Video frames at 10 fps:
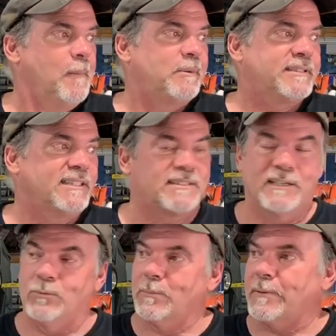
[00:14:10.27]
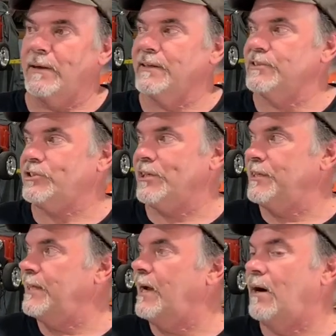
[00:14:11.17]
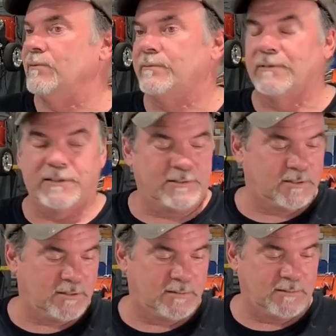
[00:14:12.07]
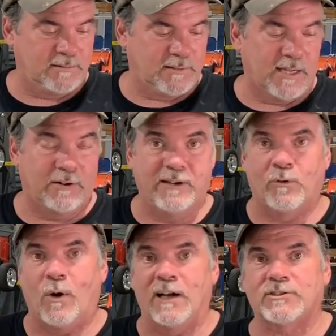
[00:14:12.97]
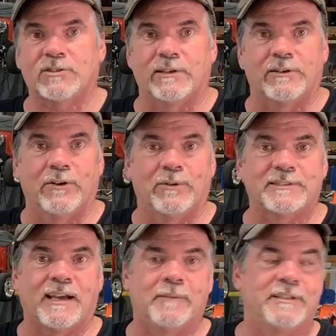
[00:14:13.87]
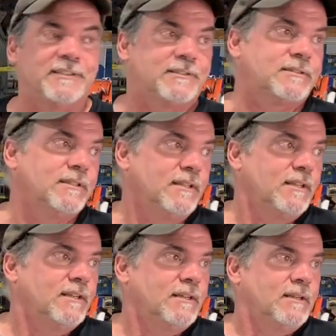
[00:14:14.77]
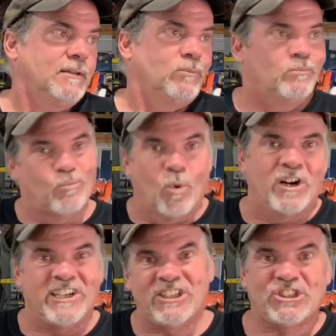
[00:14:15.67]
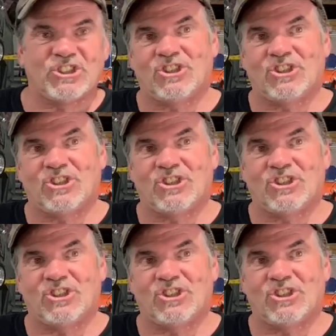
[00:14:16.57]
but that's it. We're probably going to shut it down. I don't have a watch, so I don't know what time it is. 1-ish